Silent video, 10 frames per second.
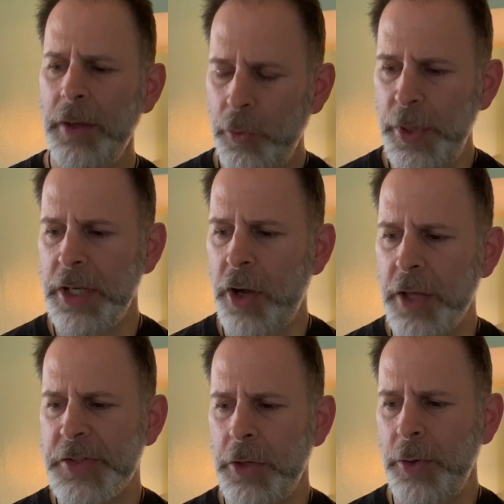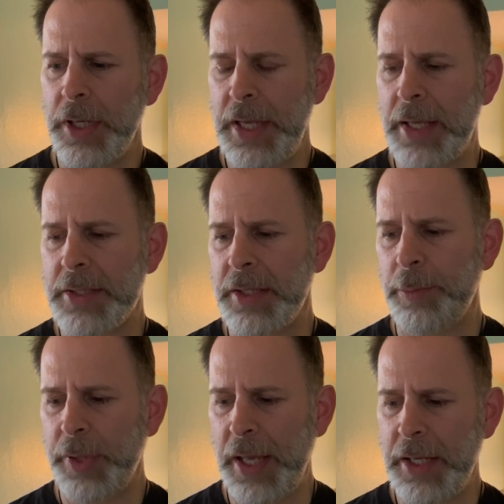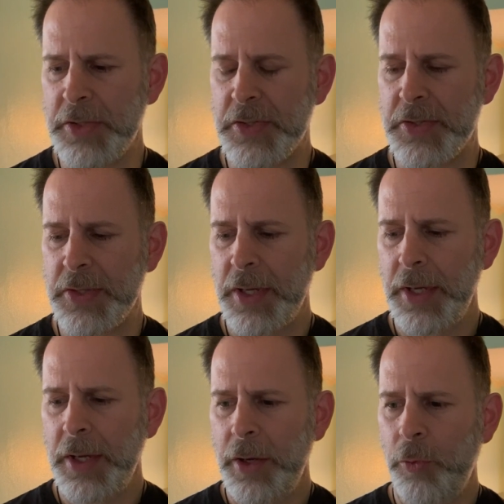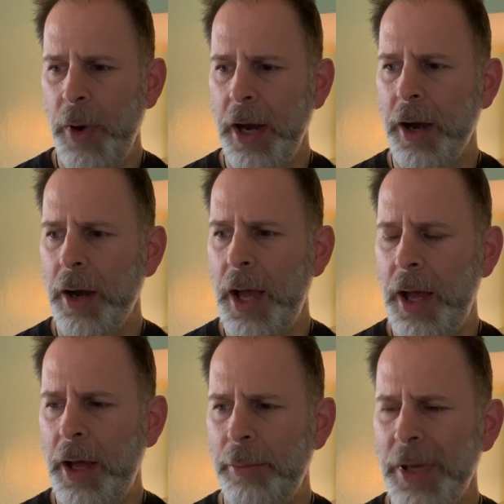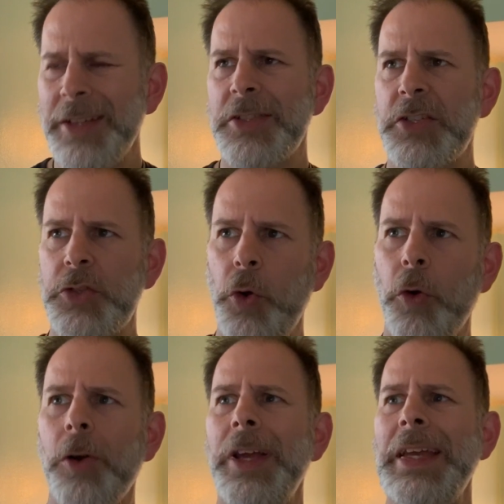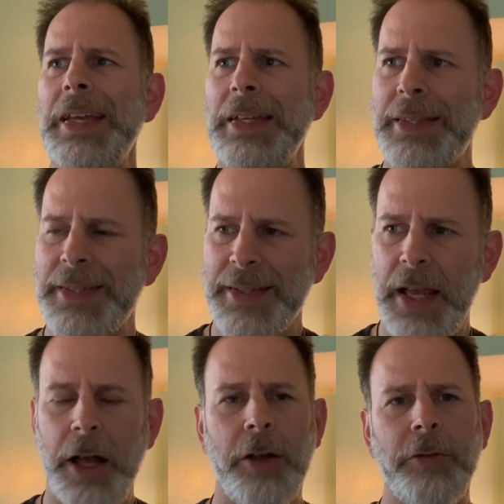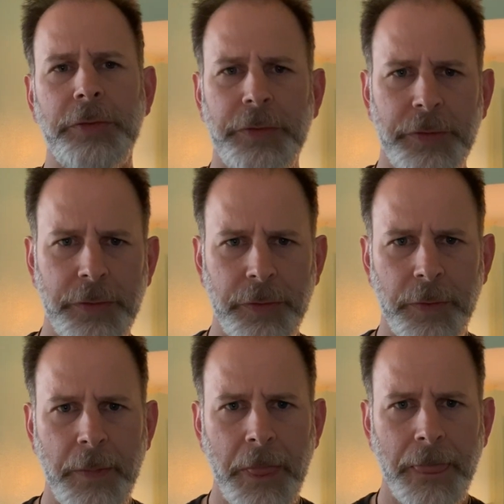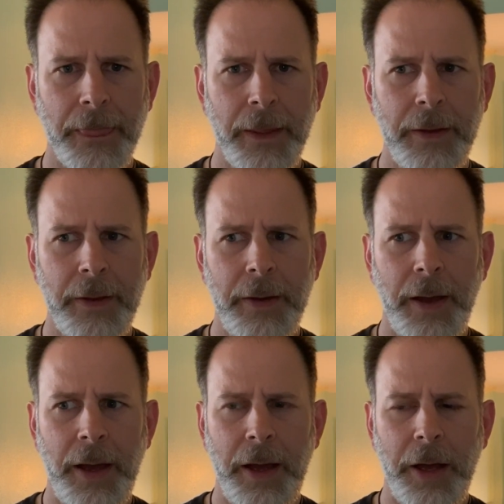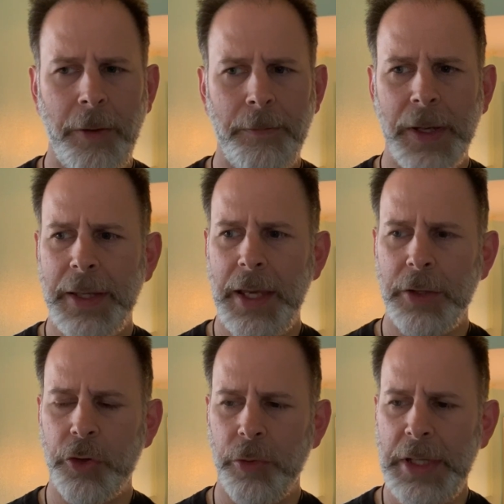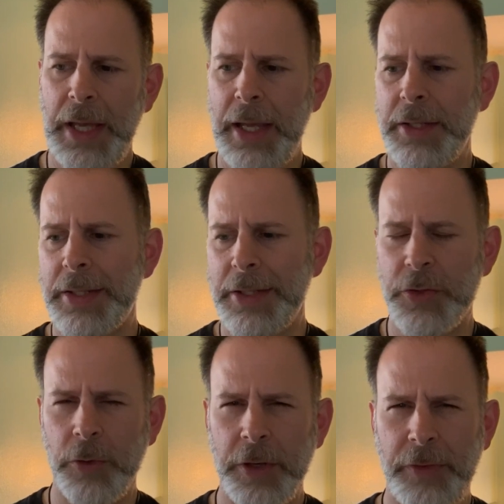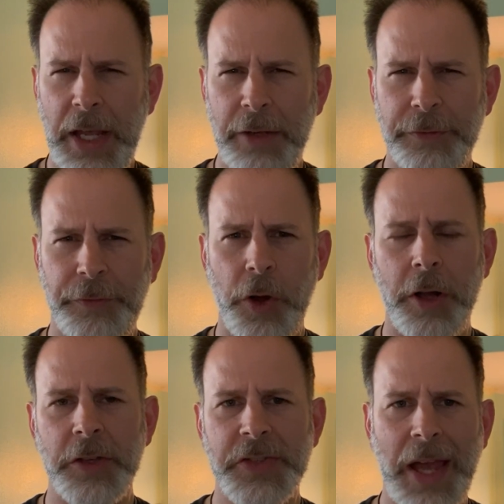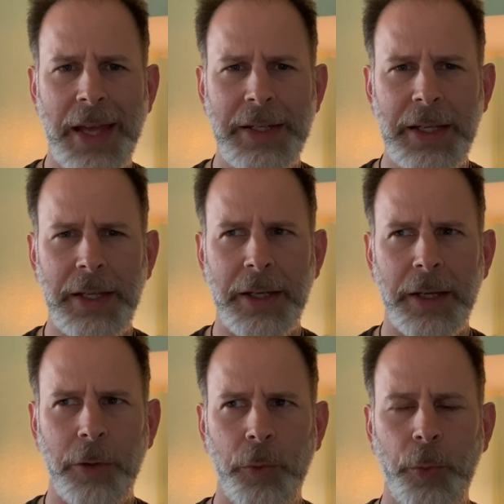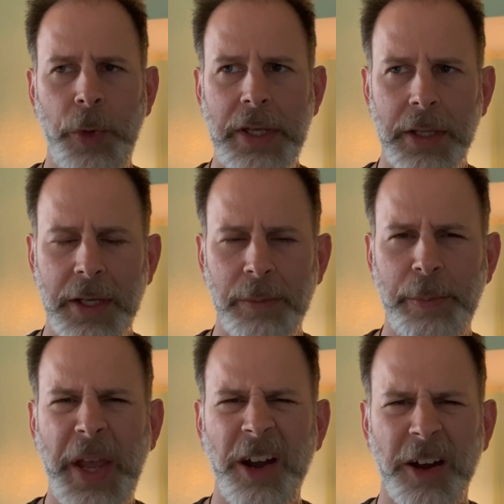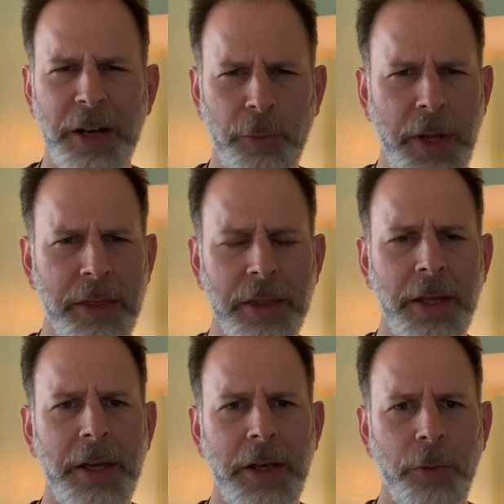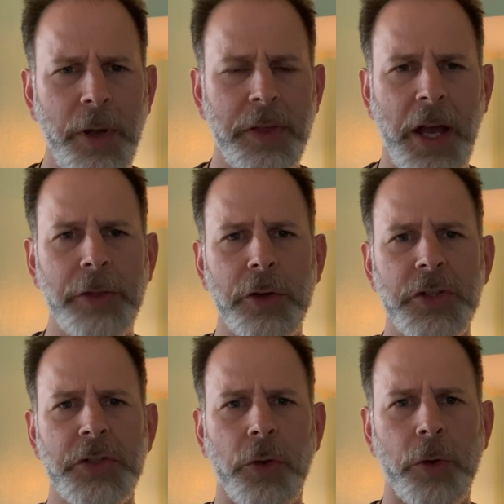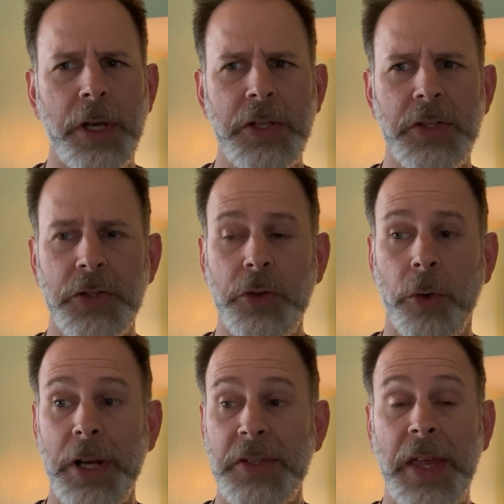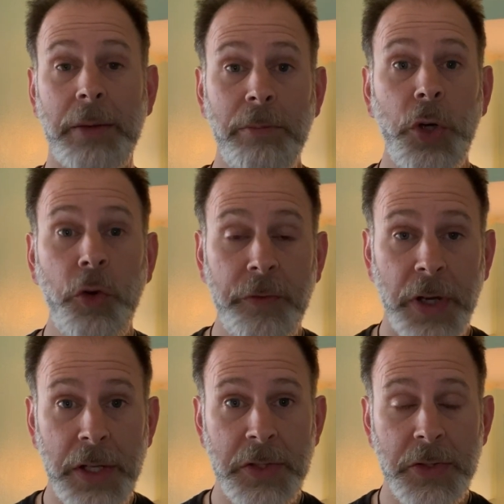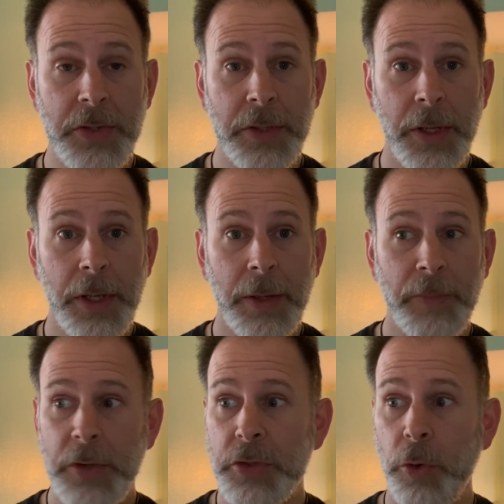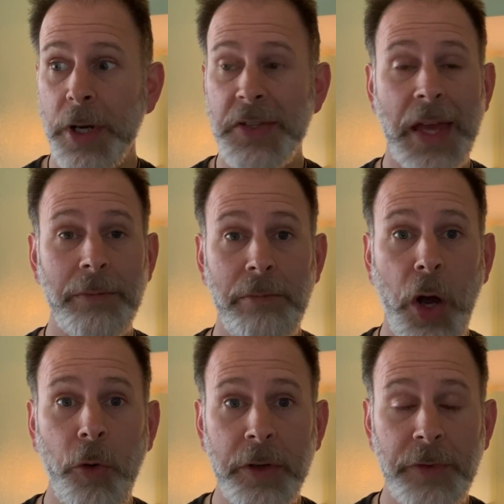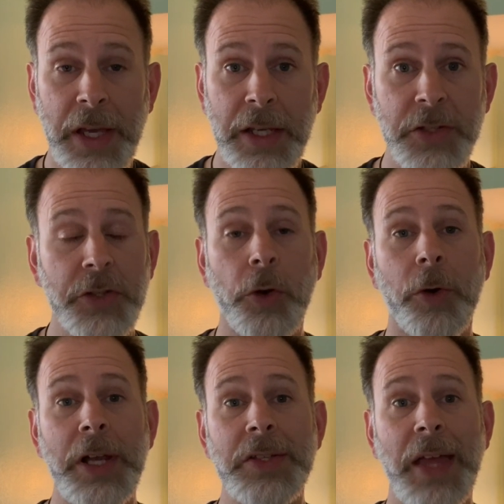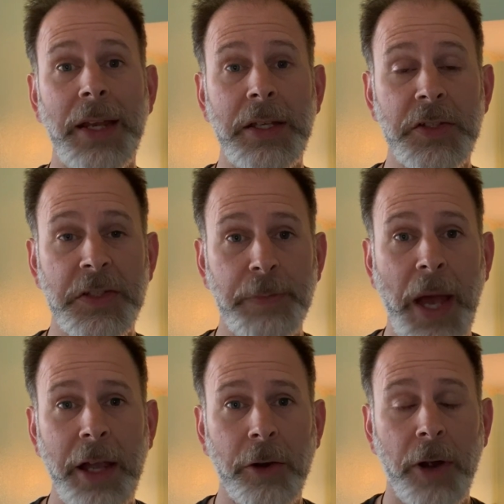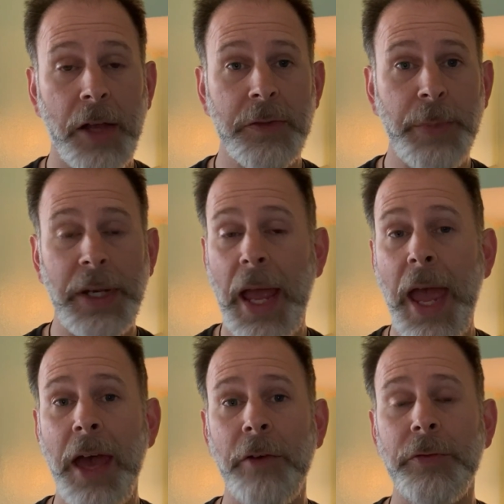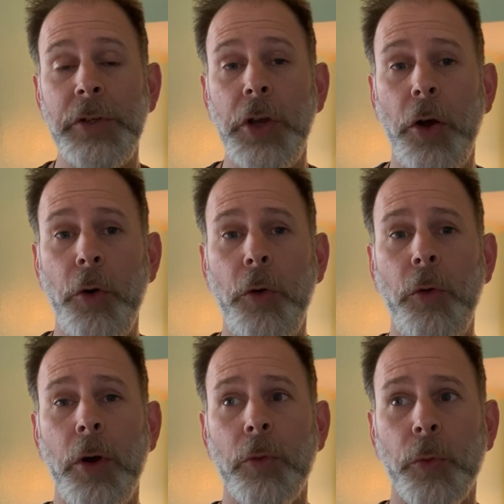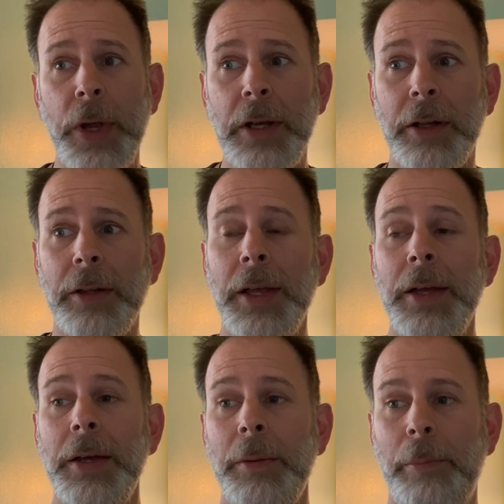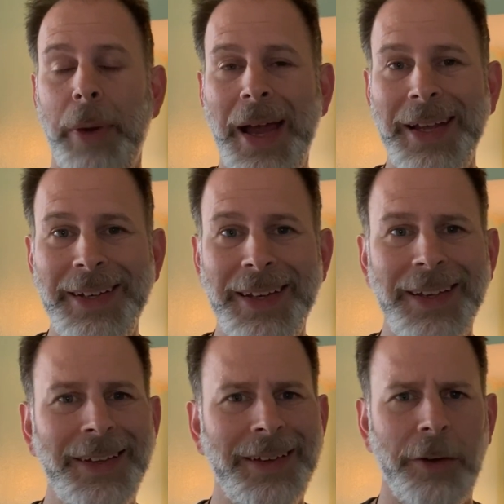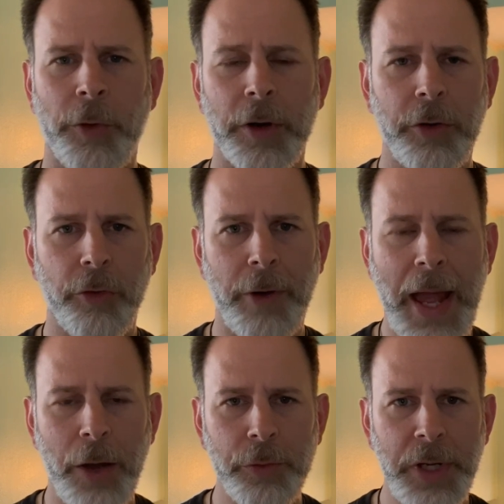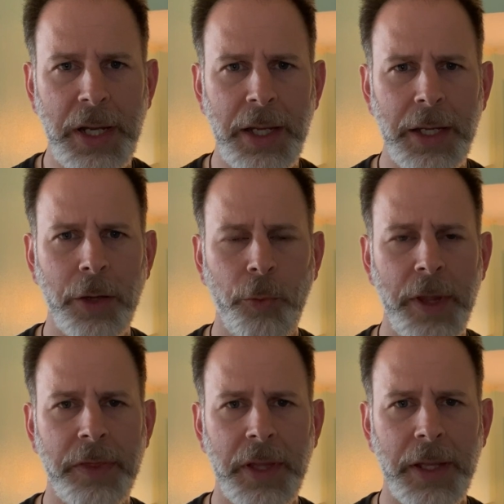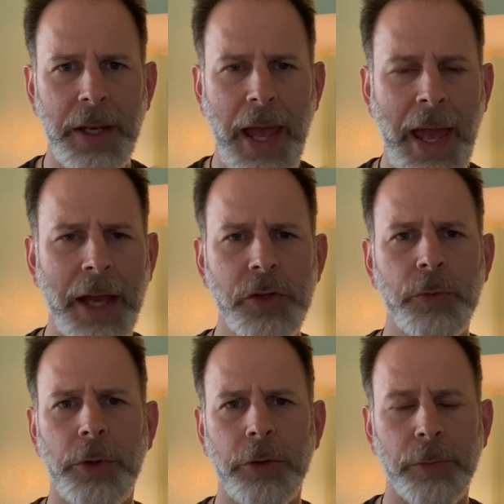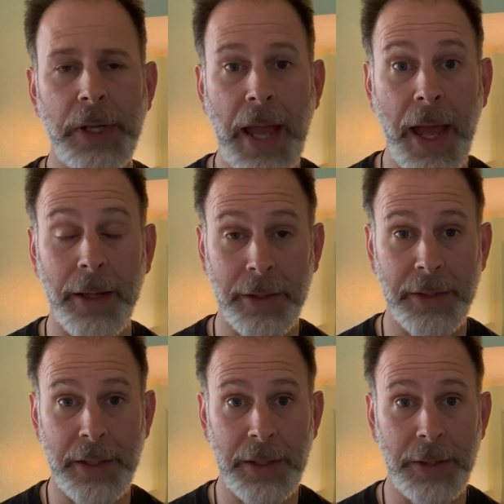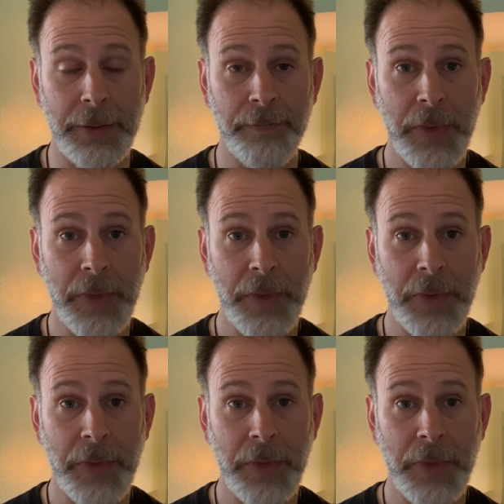We can also get to the place where story itself can create sort of a false idea. We can compare it with other stories, stories that move us, stories that motivate us, stories that inspire us, but have no real binding or grounding within actual reality.